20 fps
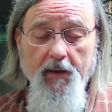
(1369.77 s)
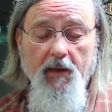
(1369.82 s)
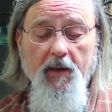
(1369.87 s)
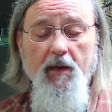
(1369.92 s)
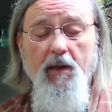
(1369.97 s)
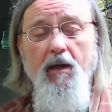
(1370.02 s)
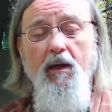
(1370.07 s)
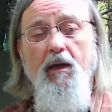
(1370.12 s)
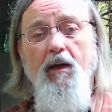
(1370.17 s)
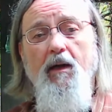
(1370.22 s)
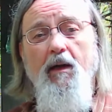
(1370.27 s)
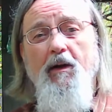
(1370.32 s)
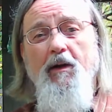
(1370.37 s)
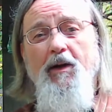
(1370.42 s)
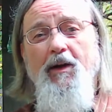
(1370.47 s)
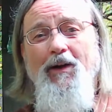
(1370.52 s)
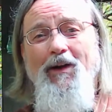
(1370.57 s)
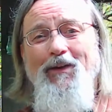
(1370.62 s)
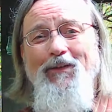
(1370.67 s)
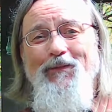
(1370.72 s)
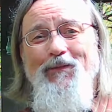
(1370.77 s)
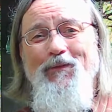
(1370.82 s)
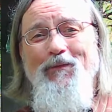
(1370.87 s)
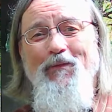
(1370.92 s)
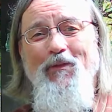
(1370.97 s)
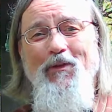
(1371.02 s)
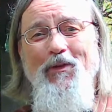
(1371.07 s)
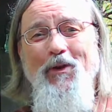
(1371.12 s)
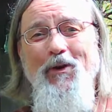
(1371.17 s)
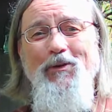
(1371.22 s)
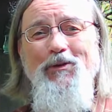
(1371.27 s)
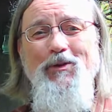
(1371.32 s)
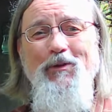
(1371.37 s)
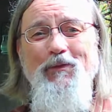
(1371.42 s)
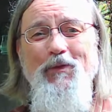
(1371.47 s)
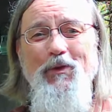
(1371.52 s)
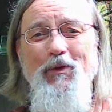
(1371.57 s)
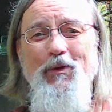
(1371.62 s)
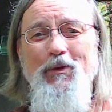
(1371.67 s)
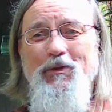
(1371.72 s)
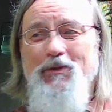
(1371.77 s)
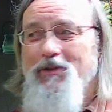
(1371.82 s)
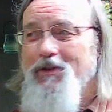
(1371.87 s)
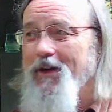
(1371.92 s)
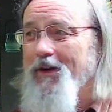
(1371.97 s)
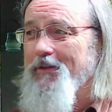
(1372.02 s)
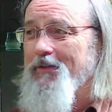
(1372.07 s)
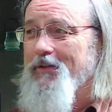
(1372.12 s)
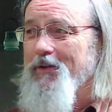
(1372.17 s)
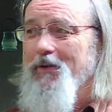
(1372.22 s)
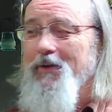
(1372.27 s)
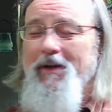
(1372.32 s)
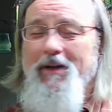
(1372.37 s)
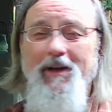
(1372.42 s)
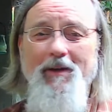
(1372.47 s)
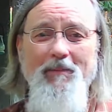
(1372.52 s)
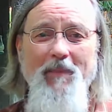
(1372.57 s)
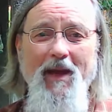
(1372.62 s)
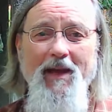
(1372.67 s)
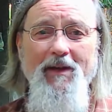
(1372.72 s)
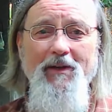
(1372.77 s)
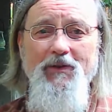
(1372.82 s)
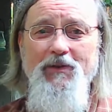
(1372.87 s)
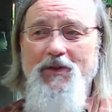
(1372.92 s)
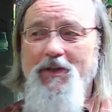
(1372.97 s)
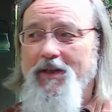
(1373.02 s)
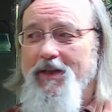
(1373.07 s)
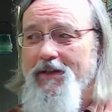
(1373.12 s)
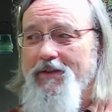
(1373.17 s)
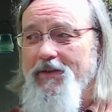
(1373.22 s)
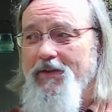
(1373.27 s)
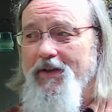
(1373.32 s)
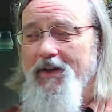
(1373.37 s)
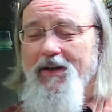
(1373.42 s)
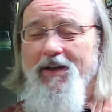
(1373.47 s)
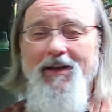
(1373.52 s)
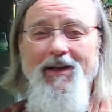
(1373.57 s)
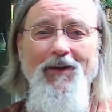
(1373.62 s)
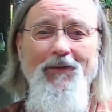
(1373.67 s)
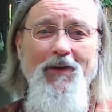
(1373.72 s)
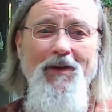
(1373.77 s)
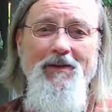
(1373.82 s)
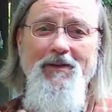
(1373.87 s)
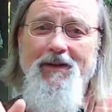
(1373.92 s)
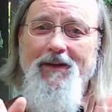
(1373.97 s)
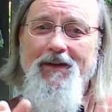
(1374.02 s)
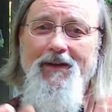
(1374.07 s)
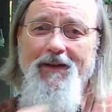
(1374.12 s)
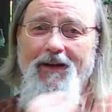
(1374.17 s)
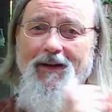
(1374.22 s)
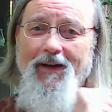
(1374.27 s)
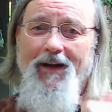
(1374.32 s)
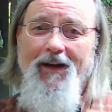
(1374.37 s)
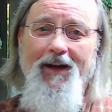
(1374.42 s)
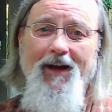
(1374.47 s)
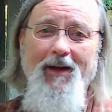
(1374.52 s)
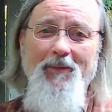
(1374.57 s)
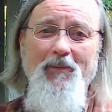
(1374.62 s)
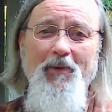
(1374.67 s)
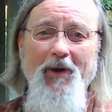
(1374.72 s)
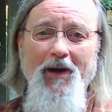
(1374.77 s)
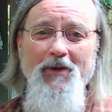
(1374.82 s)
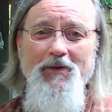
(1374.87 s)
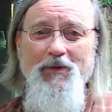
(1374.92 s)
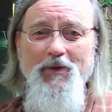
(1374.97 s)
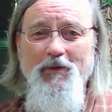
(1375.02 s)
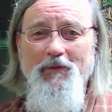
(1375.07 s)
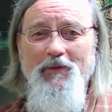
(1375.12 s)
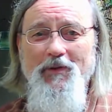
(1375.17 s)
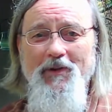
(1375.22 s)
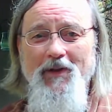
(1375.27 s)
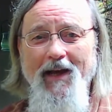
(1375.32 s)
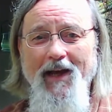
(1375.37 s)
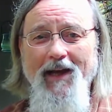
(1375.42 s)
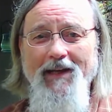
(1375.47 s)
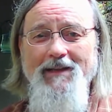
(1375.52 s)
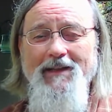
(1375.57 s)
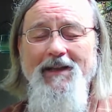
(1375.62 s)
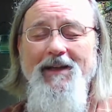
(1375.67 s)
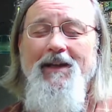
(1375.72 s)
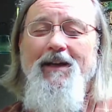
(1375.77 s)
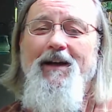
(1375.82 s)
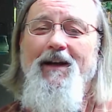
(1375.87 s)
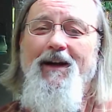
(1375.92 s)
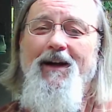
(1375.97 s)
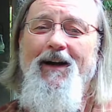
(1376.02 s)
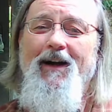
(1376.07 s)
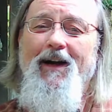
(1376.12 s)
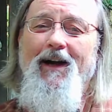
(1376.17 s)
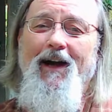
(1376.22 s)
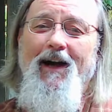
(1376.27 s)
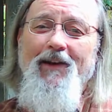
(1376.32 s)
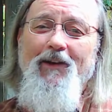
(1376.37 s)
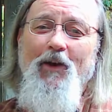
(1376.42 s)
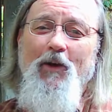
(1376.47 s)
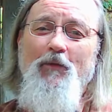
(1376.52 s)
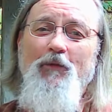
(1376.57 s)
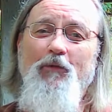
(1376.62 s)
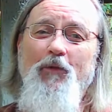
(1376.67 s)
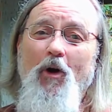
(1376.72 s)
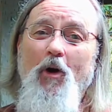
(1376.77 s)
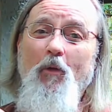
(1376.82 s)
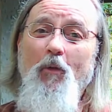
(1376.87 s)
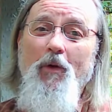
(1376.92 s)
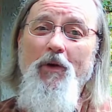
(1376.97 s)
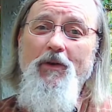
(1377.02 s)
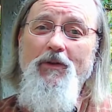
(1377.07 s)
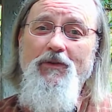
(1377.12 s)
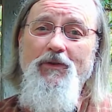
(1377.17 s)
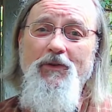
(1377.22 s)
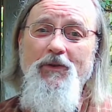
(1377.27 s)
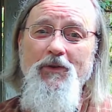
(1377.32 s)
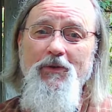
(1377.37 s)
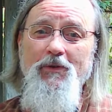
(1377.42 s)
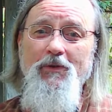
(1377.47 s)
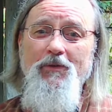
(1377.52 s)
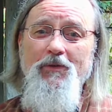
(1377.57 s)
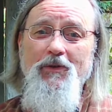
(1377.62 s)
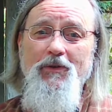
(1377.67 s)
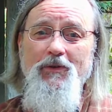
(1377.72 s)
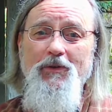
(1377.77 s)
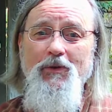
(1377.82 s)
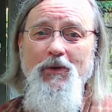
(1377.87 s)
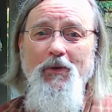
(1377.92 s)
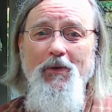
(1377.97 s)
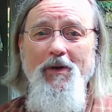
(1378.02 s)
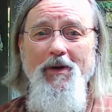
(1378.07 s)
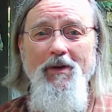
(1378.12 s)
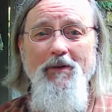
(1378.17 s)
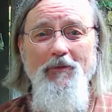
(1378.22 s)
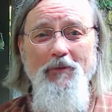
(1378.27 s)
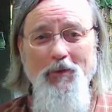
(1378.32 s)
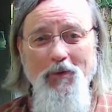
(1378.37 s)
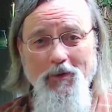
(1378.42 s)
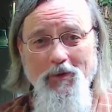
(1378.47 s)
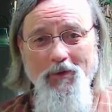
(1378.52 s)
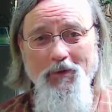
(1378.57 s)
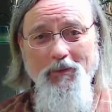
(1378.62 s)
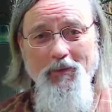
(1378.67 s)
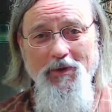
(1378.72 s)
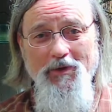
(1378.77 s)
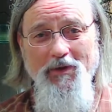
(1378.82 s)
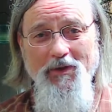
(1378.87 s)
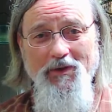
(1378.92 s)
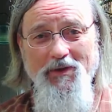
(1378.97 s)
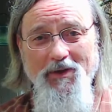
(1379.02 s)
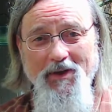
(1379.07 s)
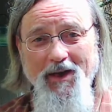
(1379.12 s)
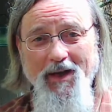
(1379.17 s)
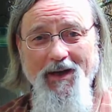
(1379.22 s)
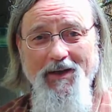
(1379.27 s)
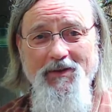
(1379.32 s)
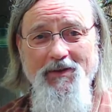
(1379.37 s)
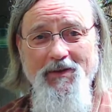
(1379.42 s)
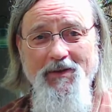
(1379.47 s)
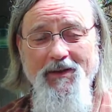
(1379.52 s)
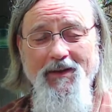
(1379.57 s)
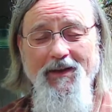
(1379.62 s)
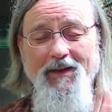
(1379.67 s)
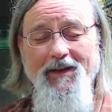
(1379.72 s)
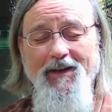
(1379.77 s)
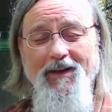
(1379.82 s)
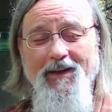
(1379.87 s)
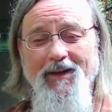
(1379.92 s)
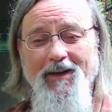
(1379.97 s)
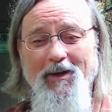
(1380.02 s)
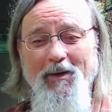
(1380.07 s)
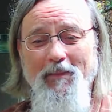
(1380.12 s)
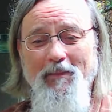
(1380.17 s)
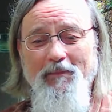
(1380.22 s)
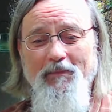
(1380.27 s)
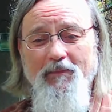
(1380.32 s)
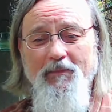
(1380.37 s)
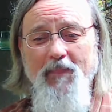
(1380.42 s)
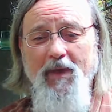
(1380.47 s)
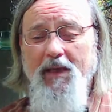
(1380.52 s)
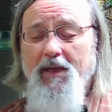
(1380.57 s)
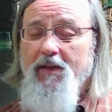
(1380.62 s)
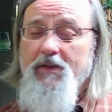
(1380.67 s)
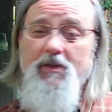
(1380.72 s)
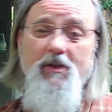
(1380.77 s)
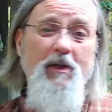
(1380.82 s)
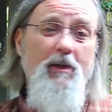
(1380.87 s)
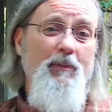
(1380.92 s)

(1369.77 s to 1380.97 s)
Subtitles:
For those of you who stuck through it and managed to get to the end of it, I praise you for that. I look forward to the story of Ruth, which is next, because of the